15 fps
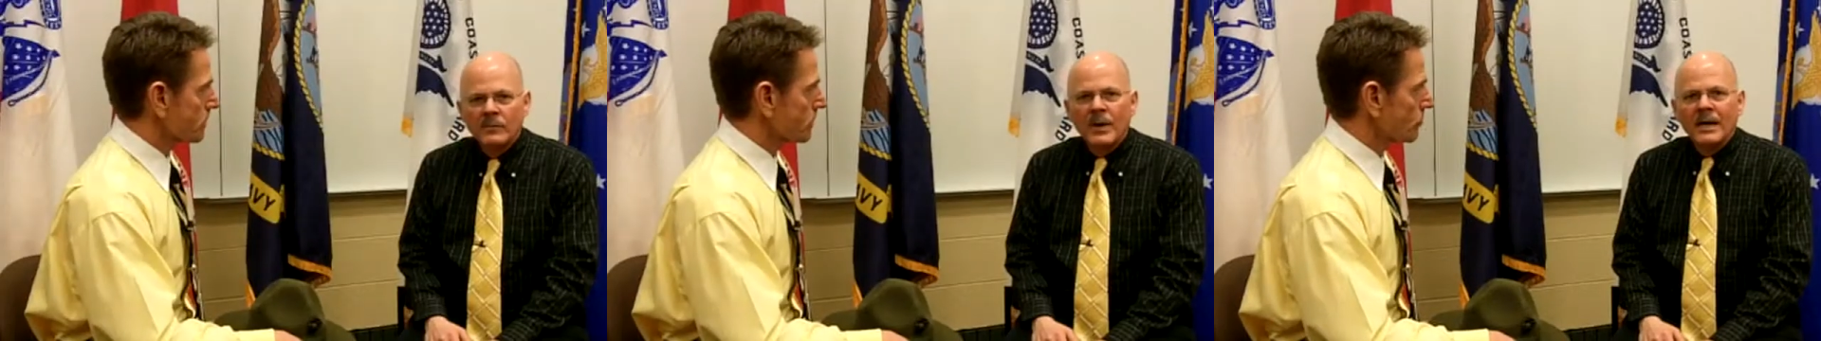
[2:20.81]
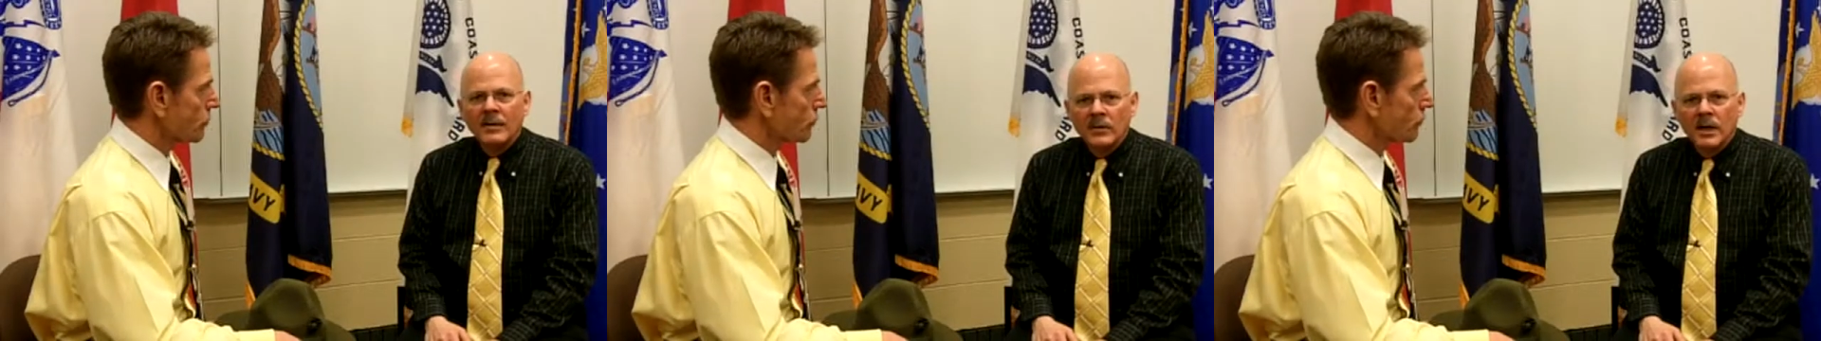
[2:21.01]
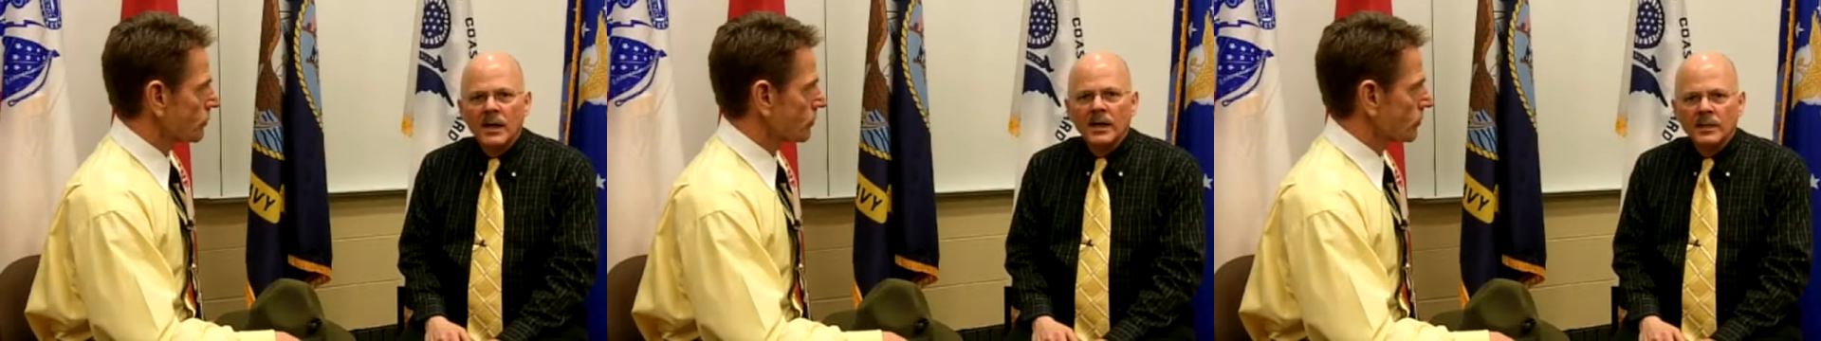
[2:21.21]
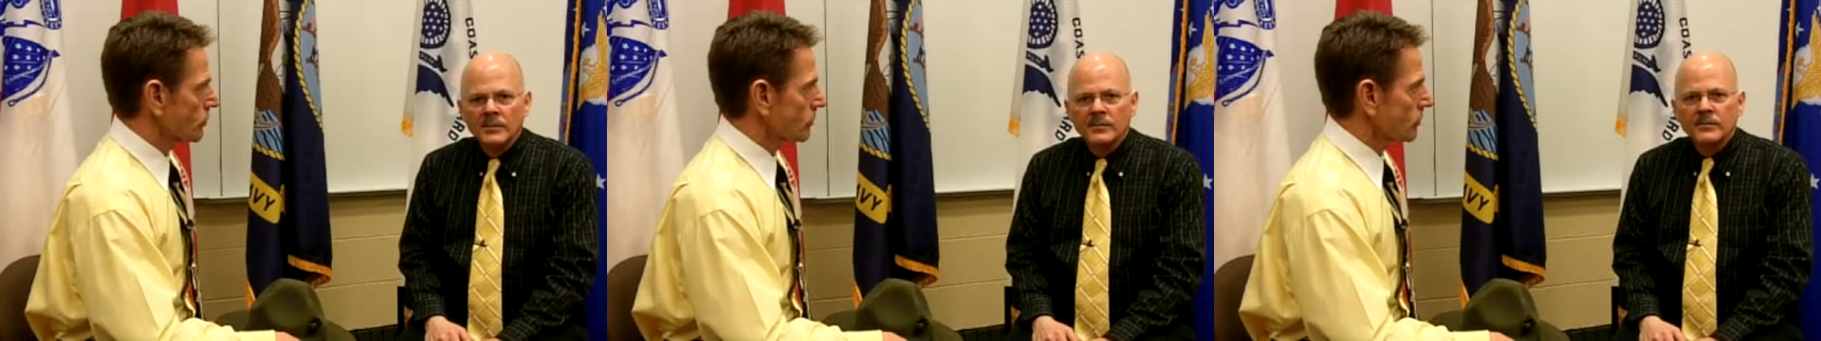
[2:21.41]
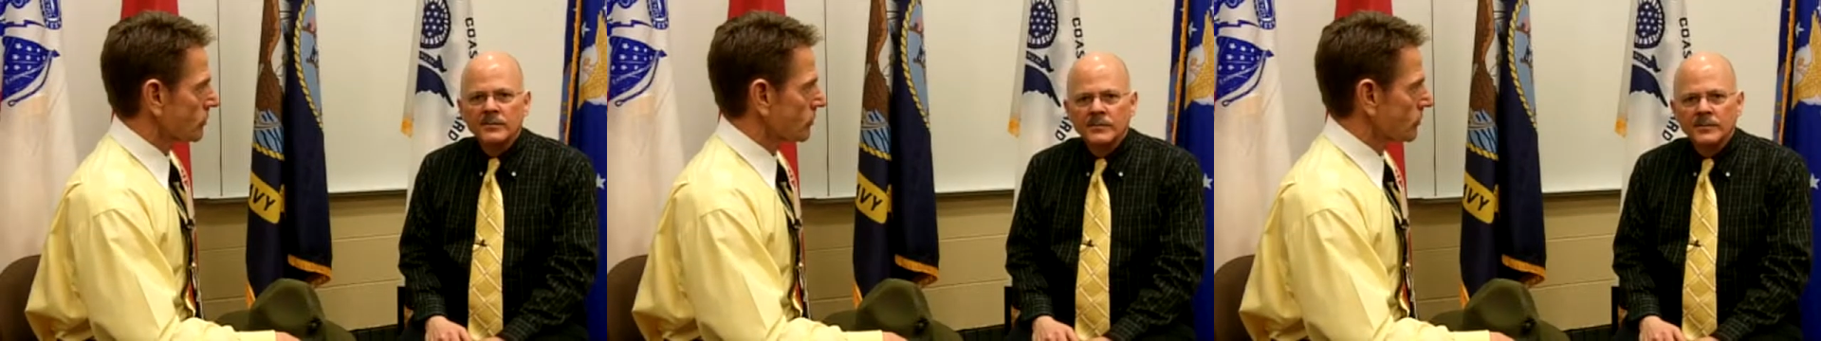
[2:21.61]
Speaker 1: spinal
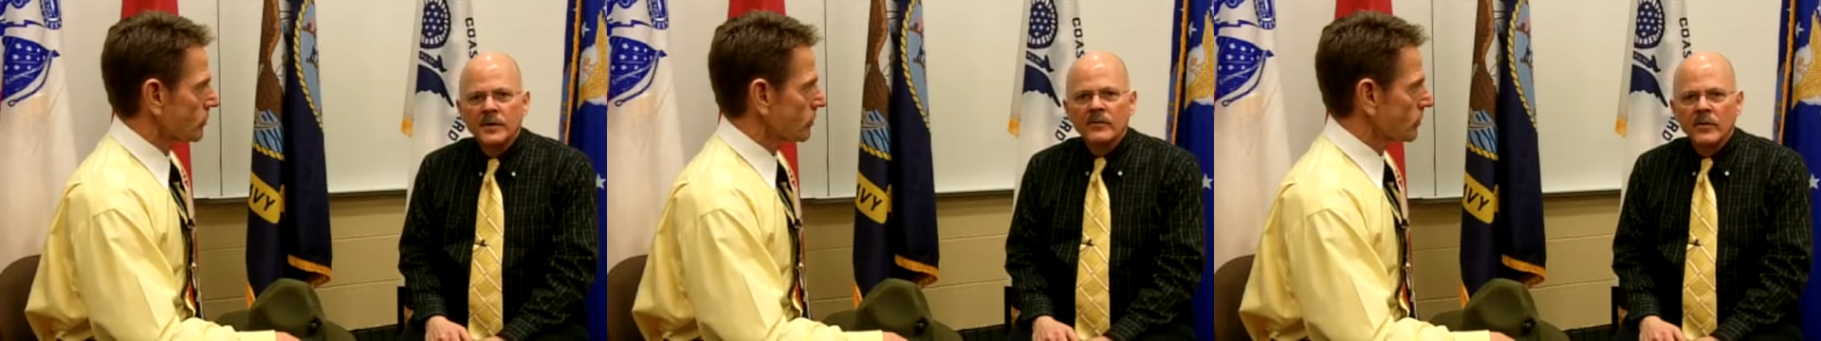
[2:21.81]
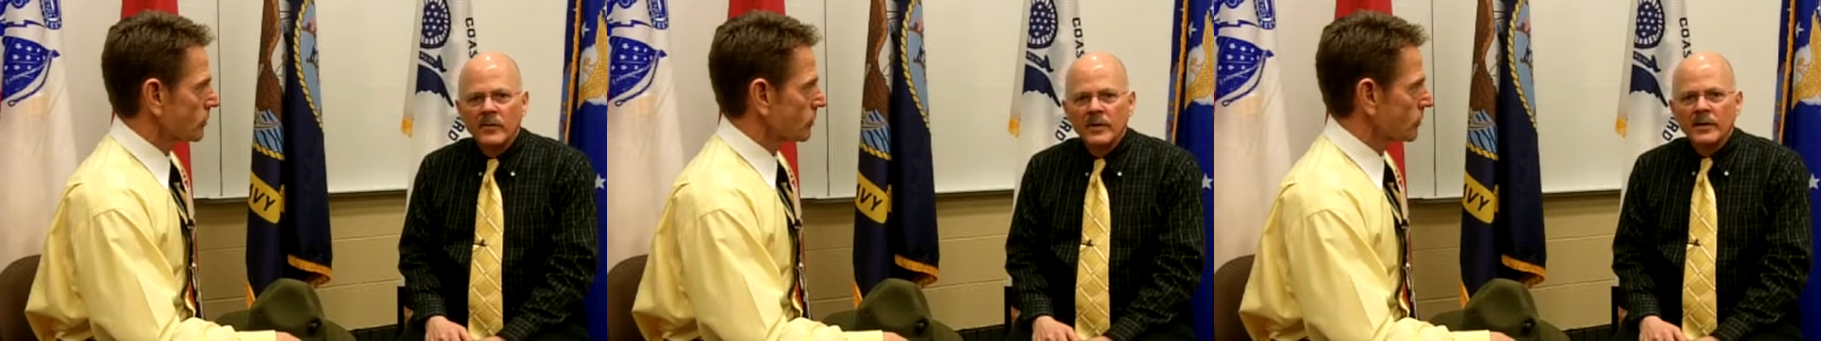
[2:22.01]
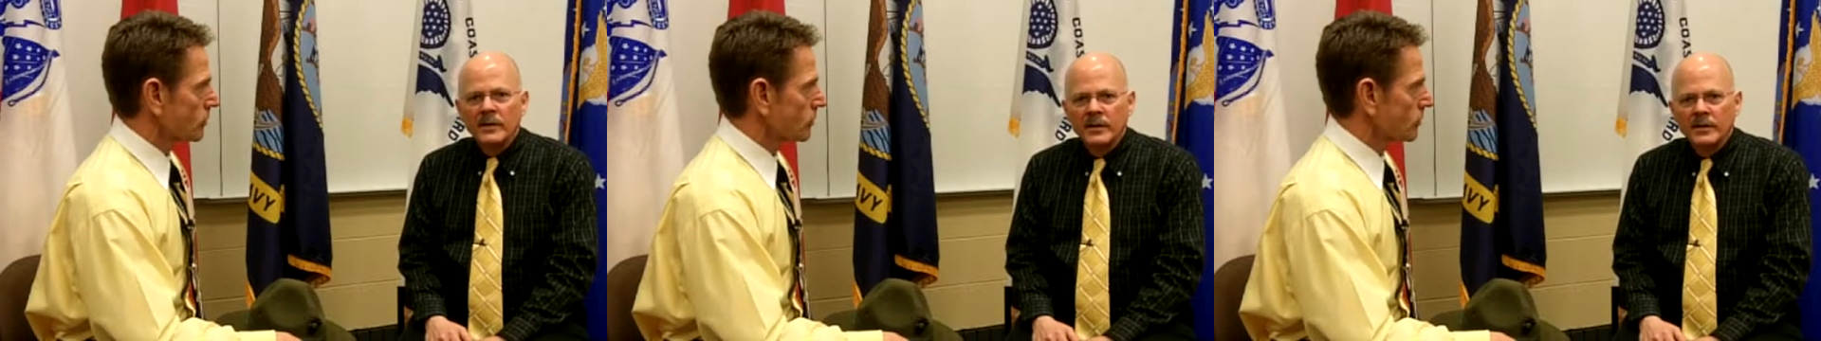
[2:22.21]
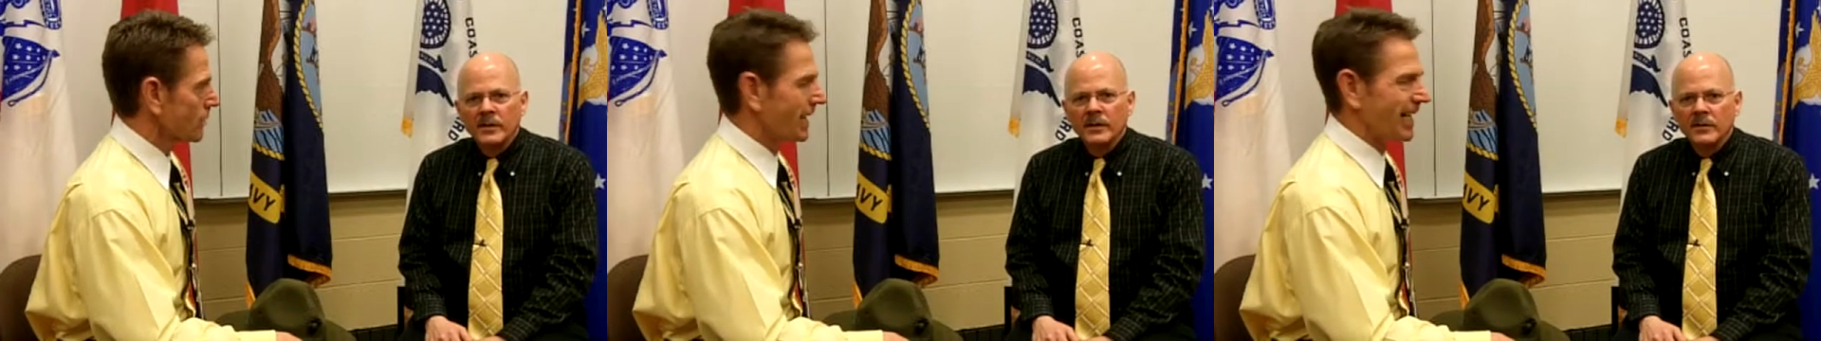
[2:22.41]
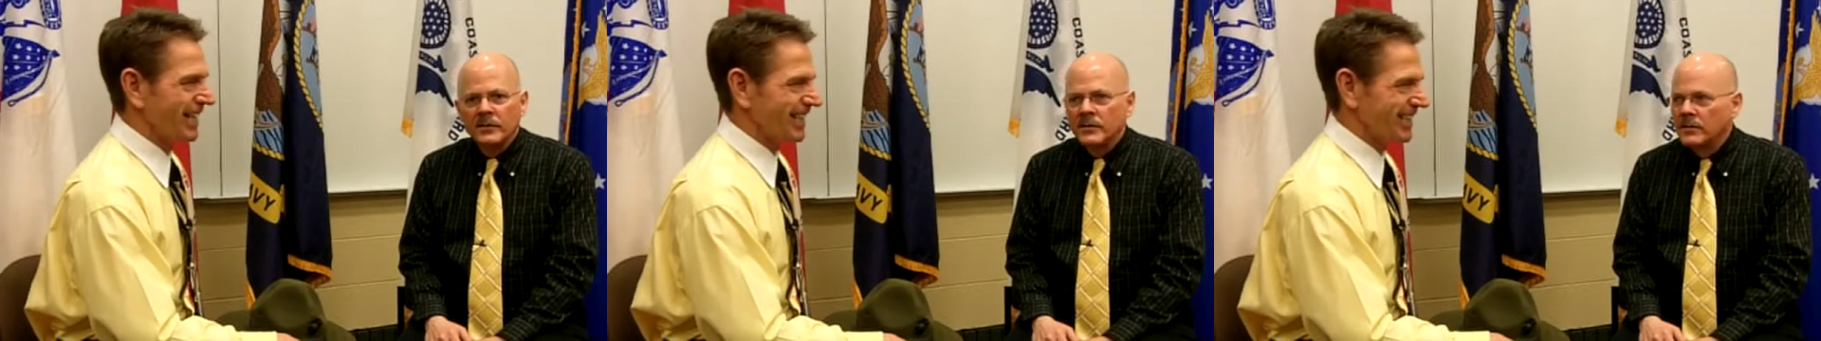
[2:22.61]
column of everything he
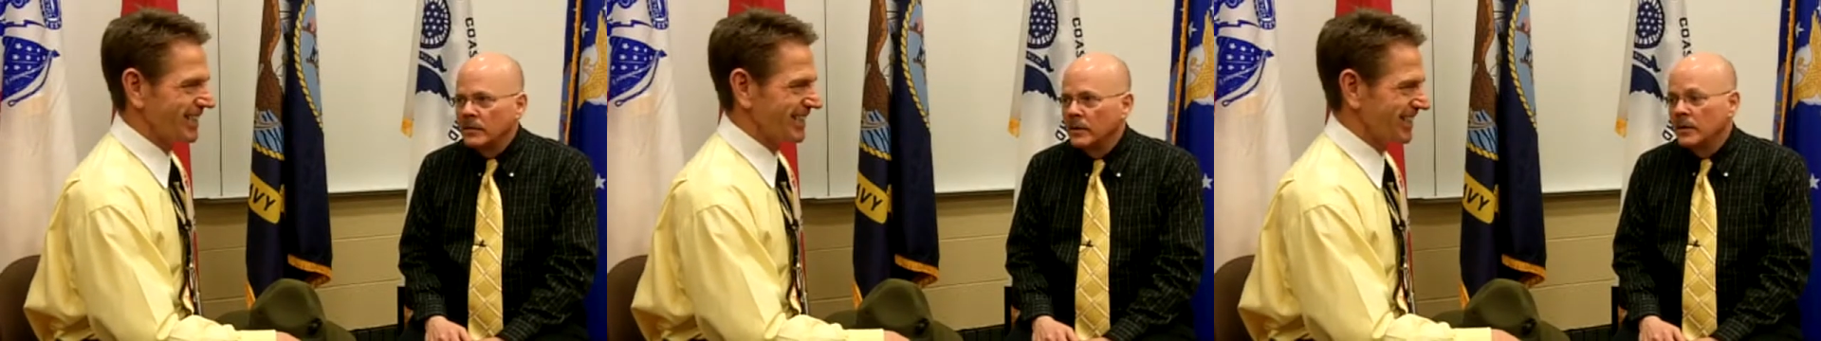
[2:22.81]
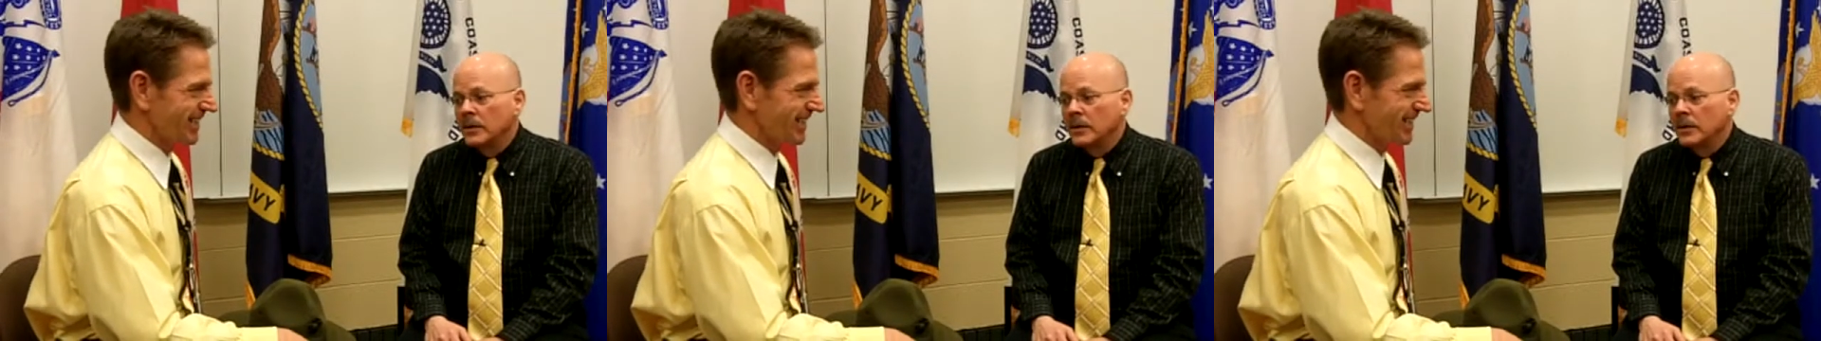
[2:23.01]
does.